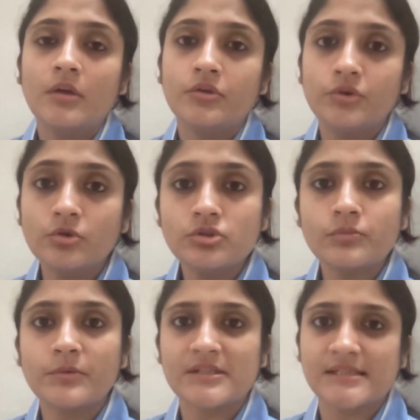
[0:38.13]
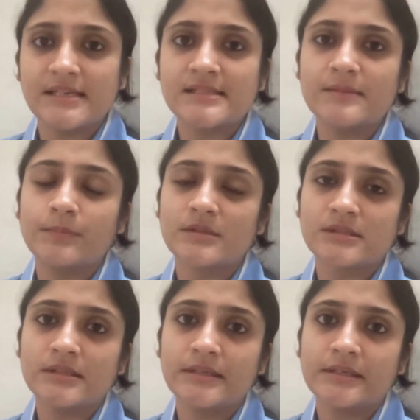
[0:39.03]
you to process the
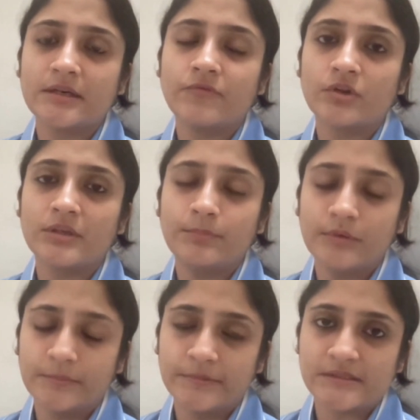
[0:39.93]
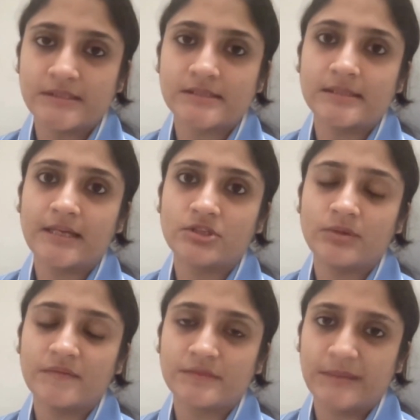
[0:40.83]
personal data for the purposes that you
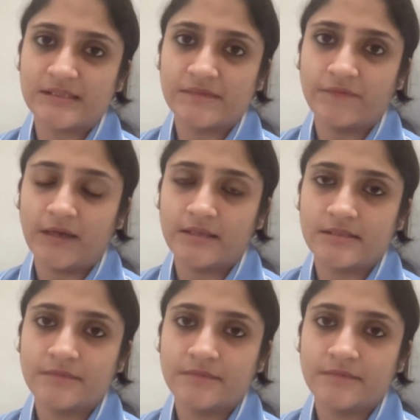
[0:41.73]
have specified.